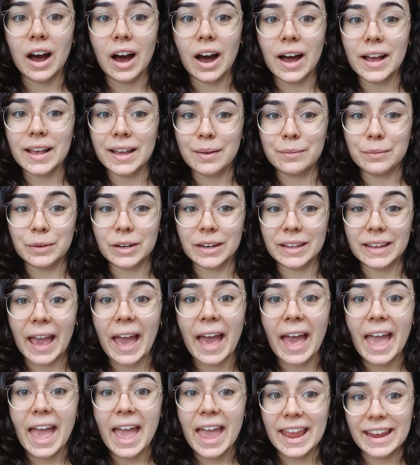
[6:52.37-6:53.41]
I am going to
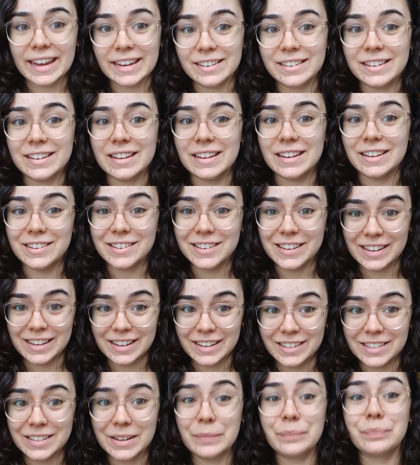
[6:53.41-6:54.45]
get 80
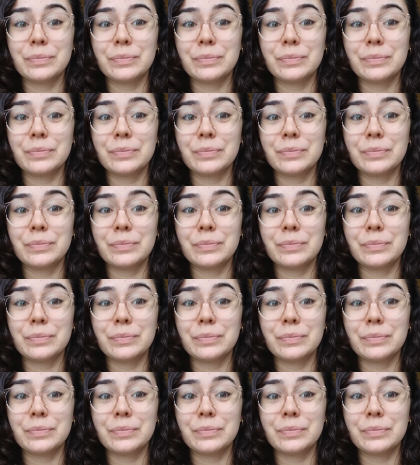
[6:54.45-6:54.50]
teas.